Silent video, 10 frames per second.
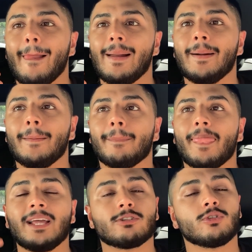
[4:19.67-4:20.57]
Um,
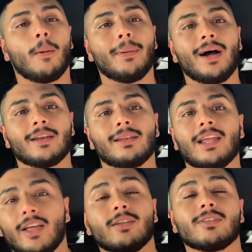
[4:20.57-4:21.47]
it's not bad.
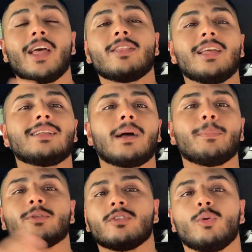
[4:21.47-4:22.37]
Okay, so they're the
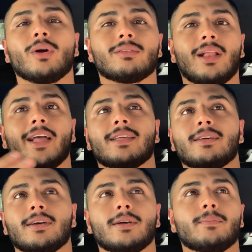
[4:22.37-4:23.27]
examples of what it's like
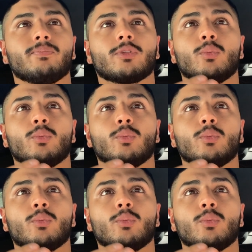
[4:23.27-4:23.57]
um,